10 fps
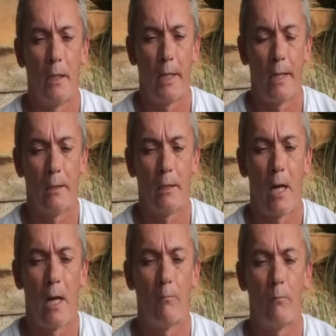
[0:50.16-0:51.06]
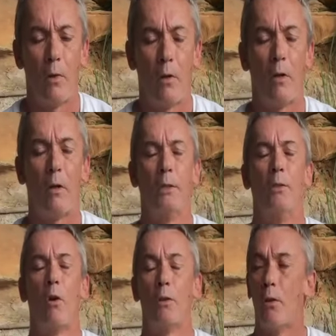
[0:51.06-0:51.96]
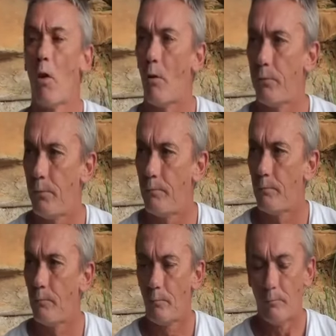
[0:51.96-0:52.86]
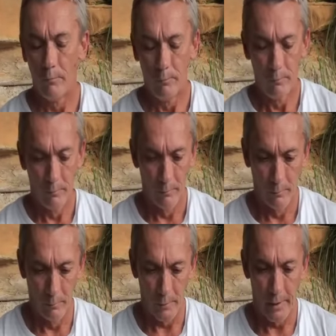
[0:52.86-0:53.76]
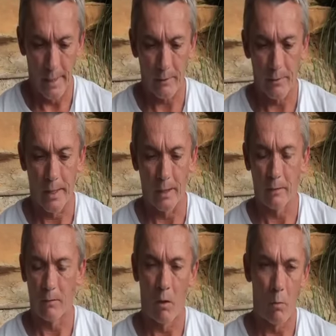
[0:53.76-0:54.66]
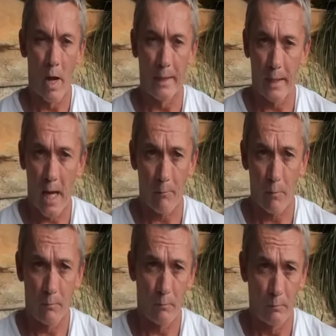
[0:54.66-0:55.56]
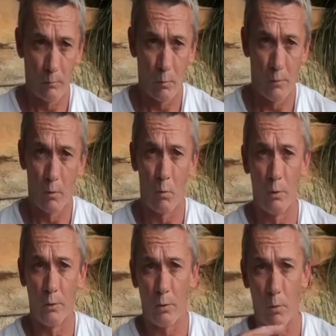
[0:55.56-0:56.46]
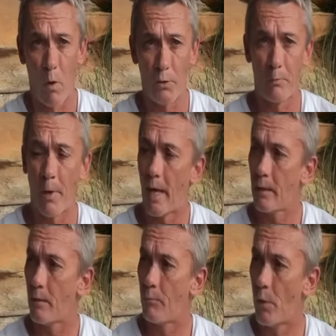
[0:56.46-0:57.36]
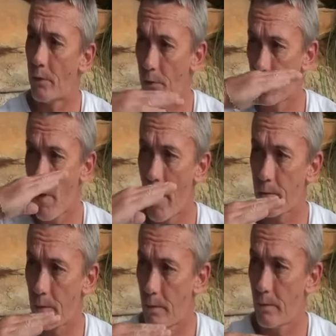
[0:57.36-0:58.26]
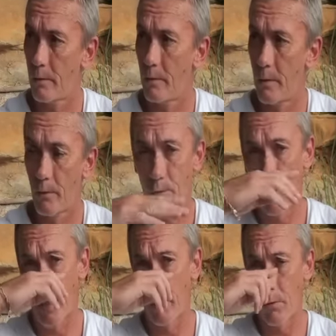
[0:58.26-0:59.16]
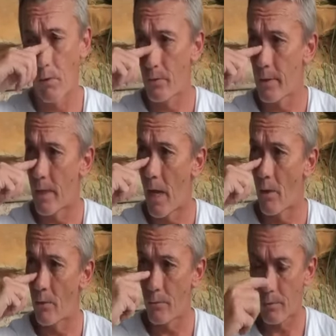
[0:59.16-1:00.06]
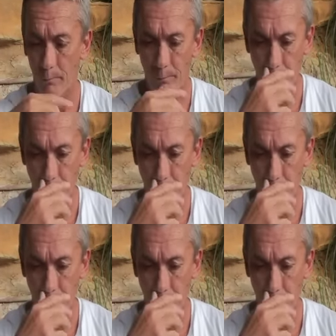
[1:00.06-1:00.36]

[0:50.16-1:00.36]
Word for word: and um, I'd nodded off. Next thing, I wake up with a wooden squash bat. I've been smashed straight across the nose,